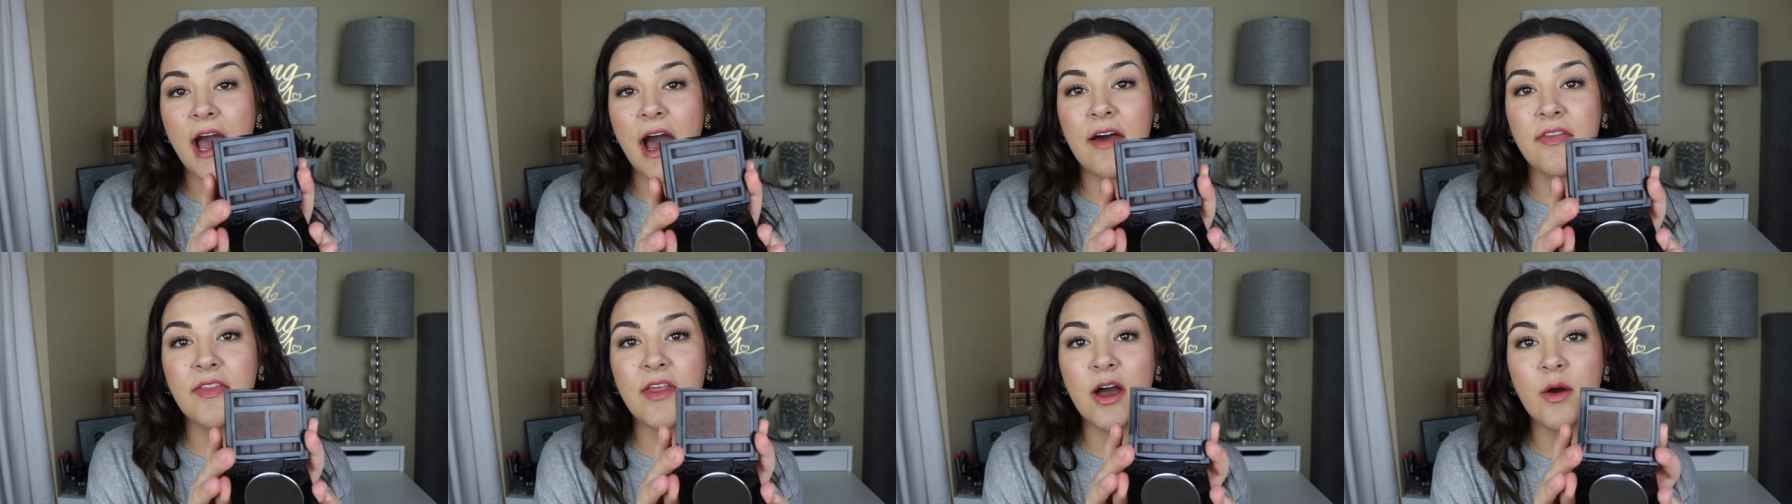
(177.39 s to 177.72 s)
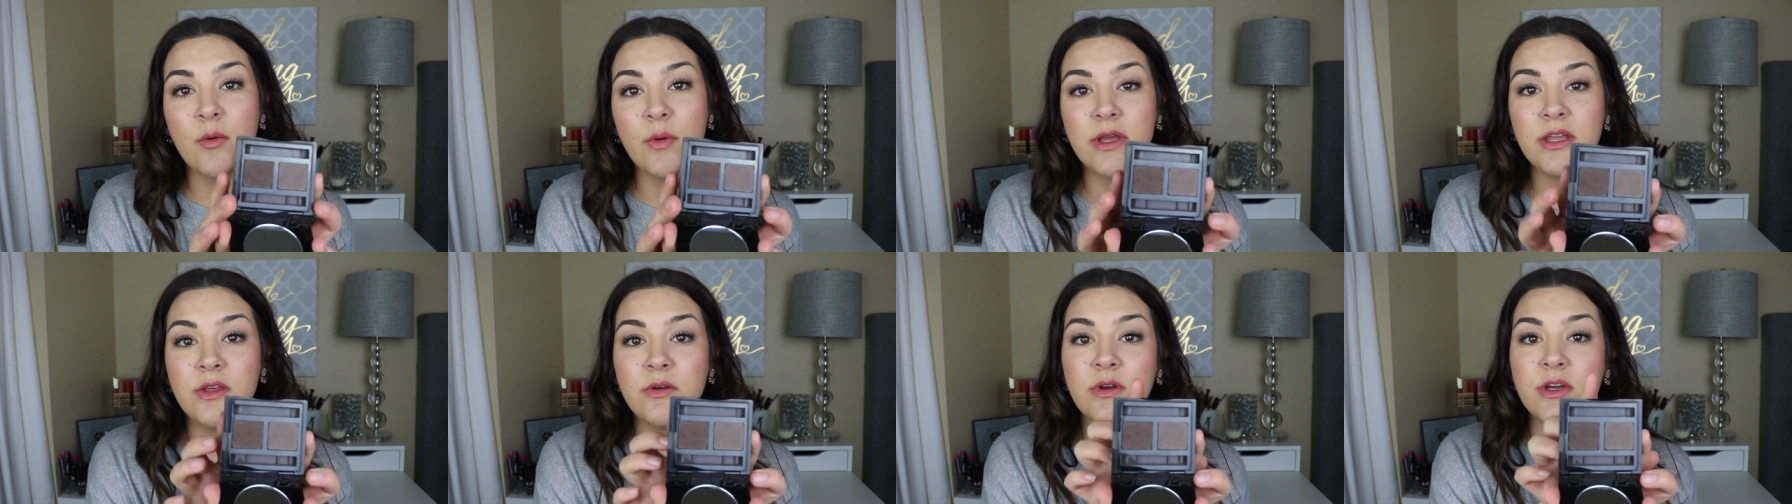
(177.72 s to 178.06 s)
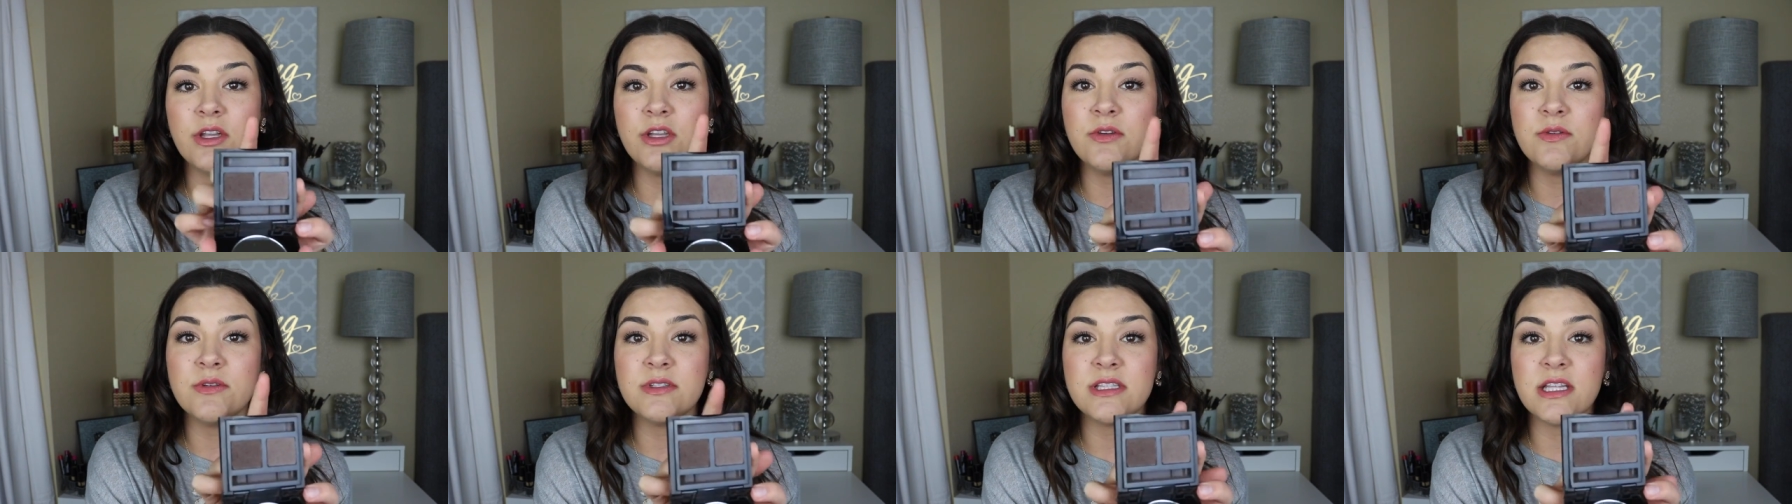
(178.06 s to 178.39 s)
And that way you
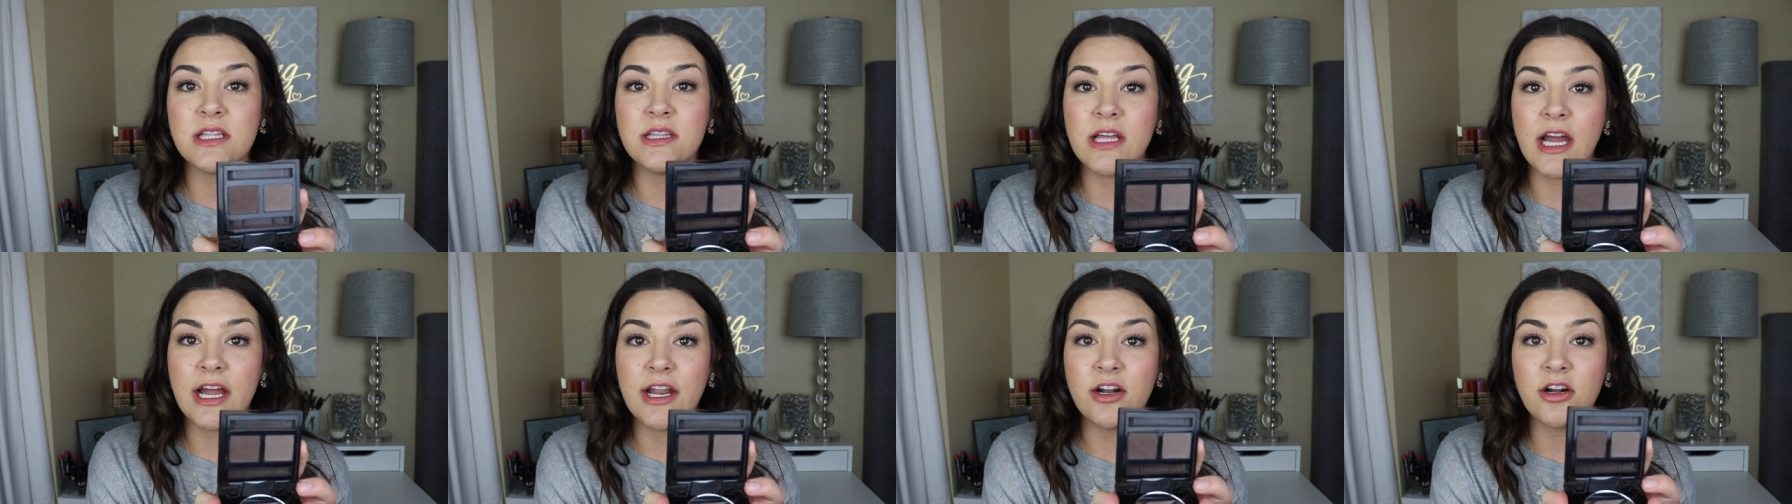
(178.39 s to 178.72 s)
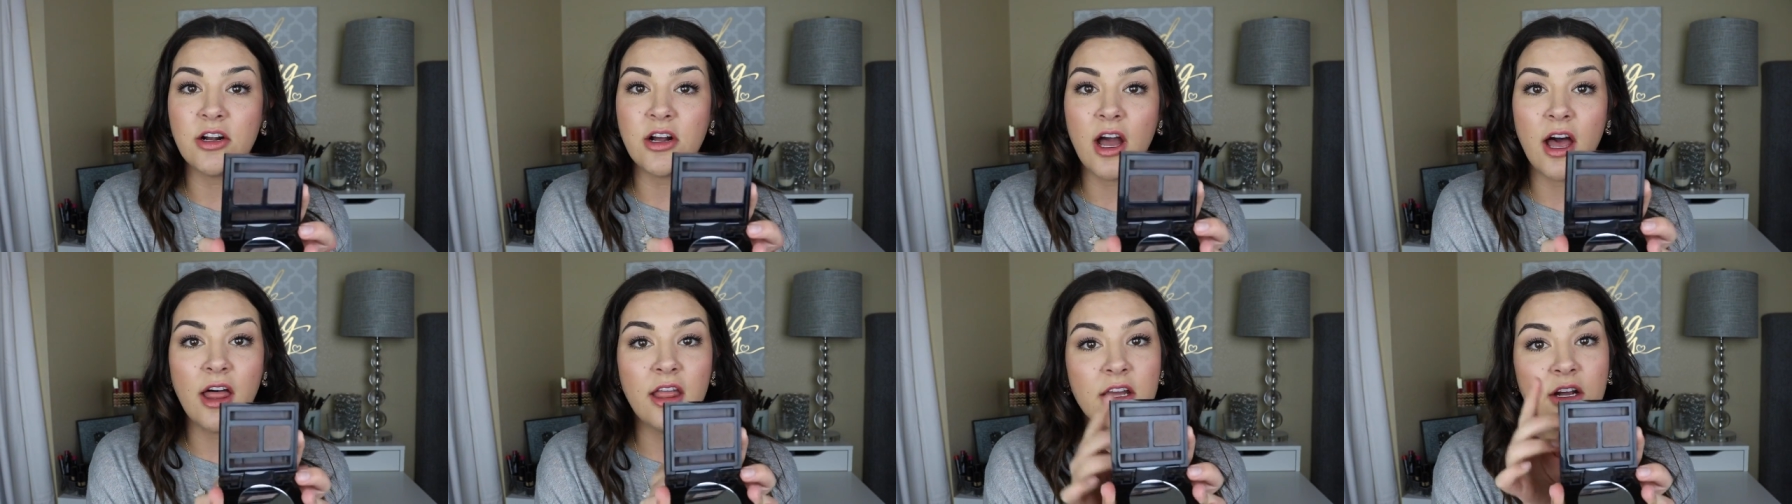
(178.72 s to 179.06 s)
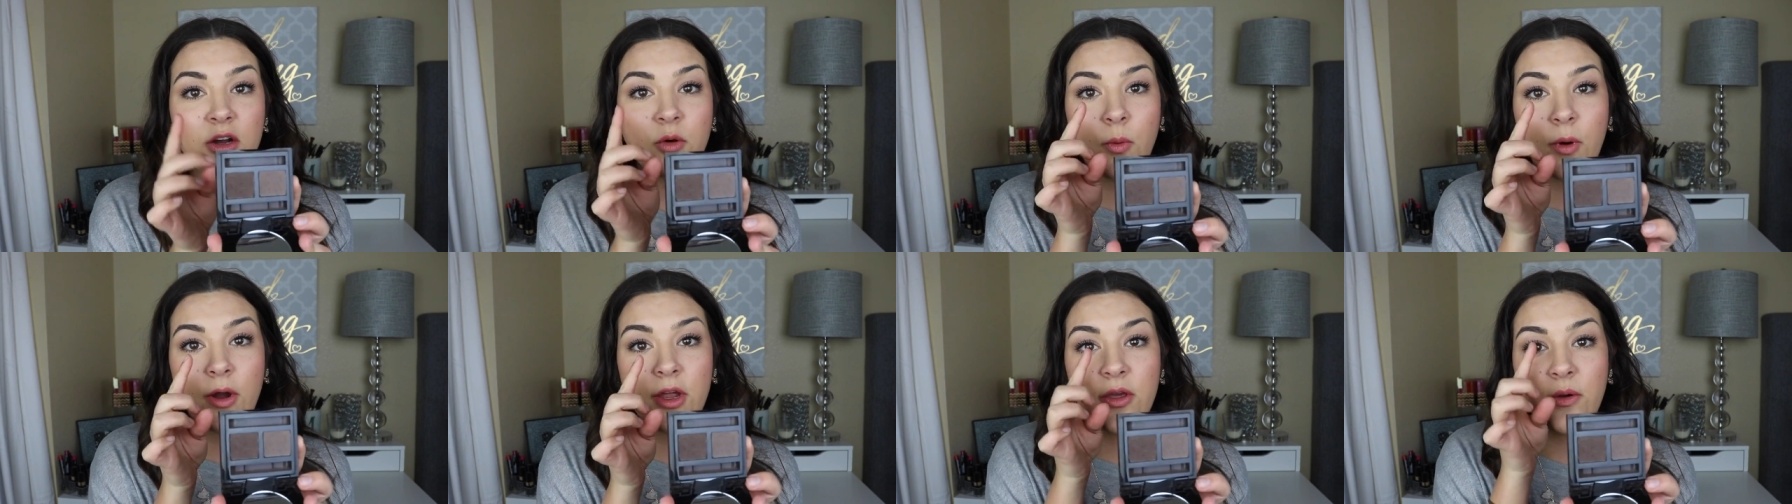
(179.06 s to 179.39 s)
can use the lighter
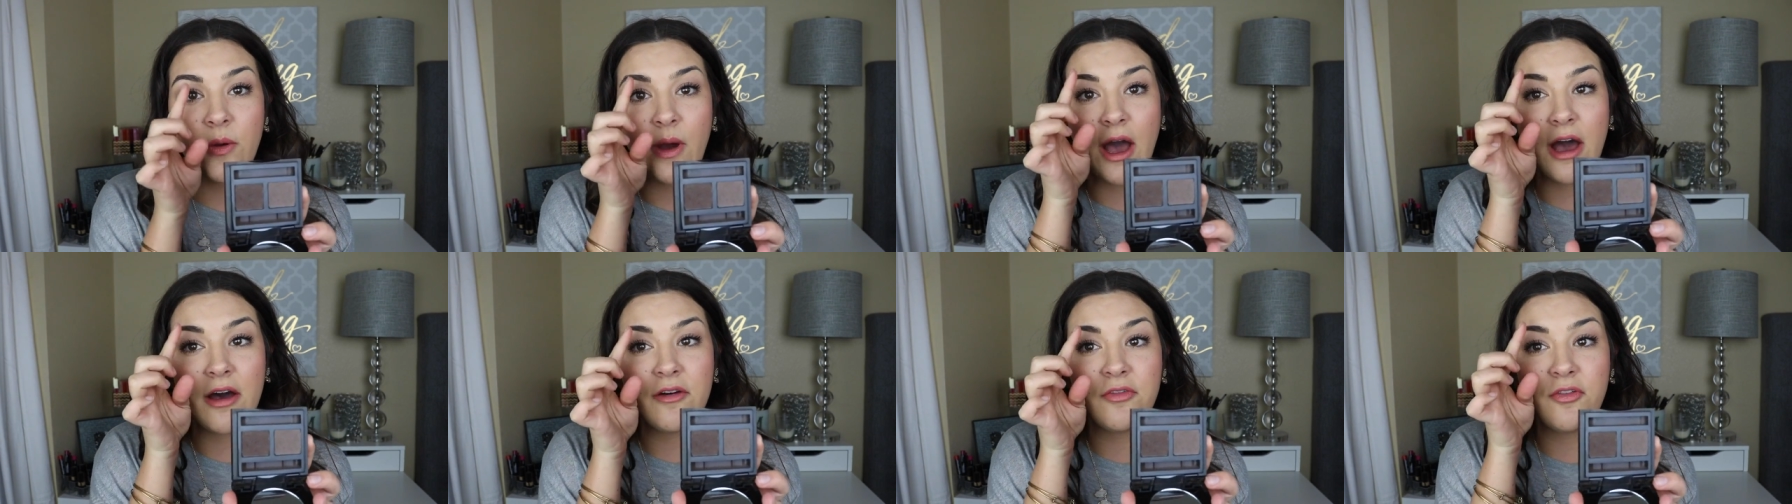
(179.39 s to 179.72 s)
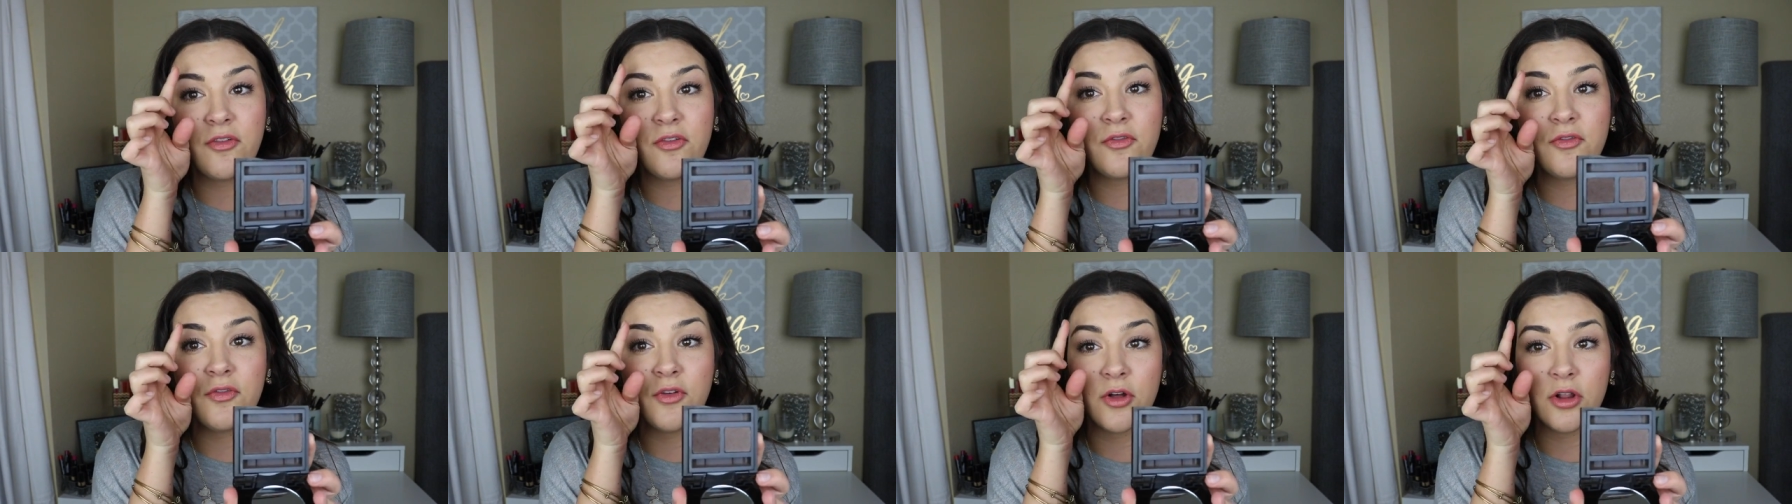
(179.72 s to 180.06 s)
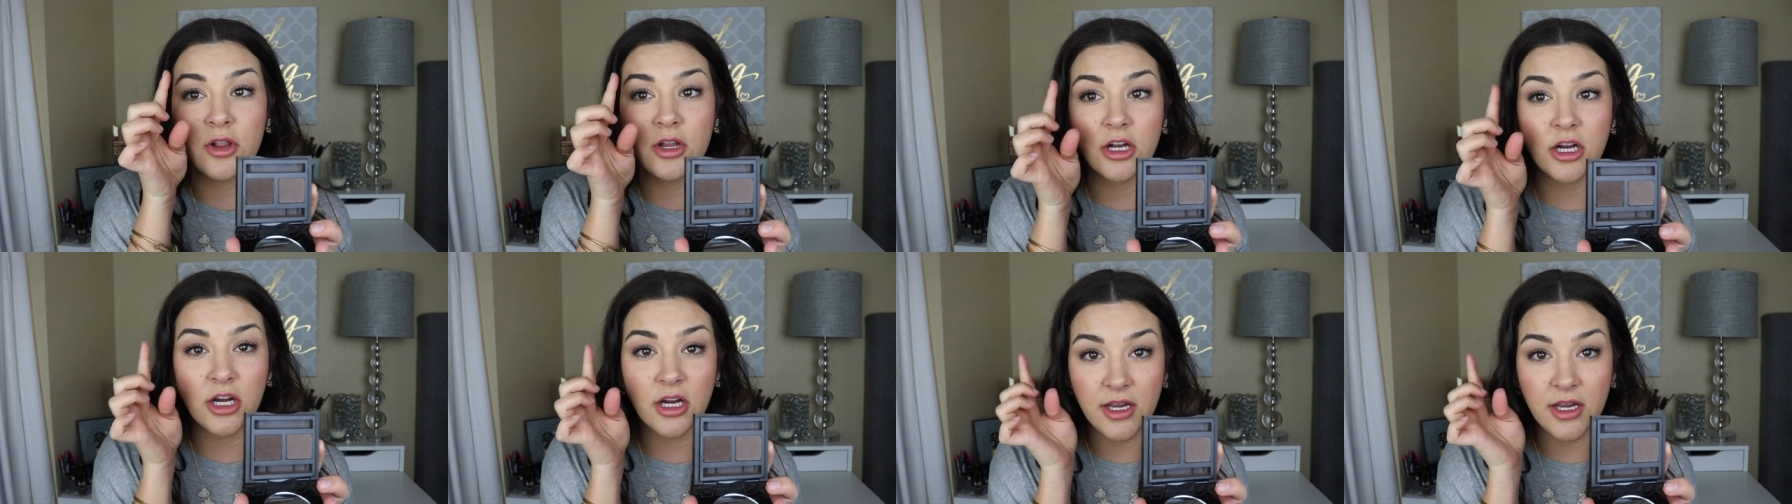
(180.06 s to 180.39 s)
color where you have fuller